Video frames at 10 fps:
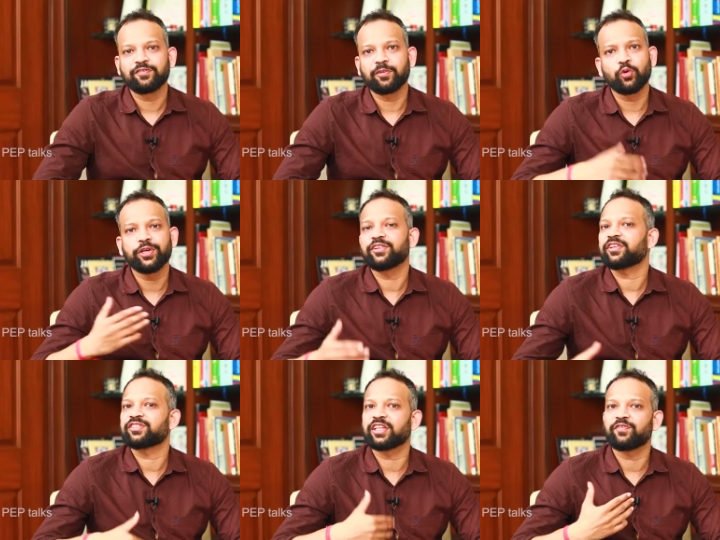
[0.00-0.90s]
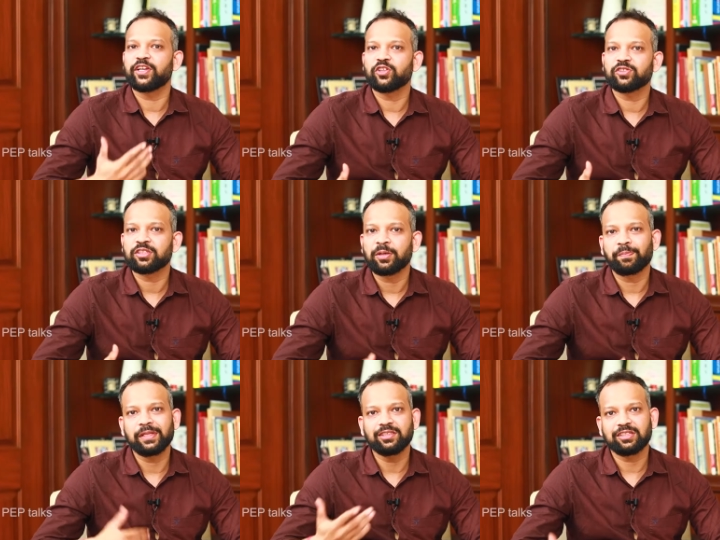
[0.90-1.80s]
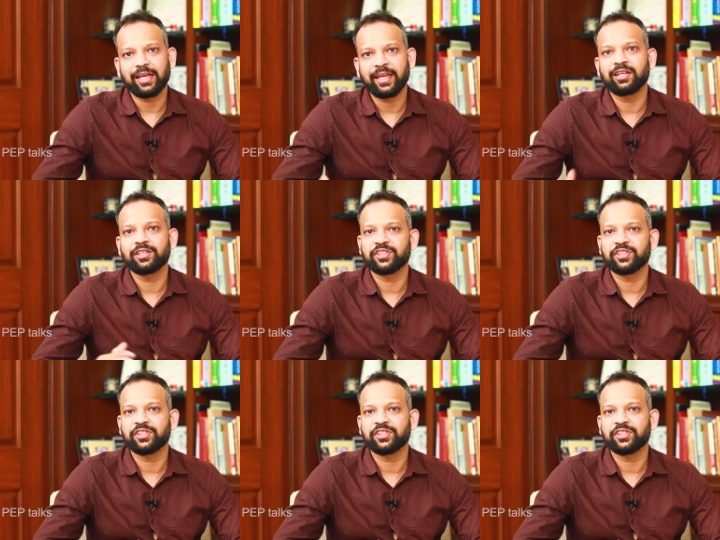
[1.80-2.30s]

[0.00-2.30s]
For more interesting videos, please like,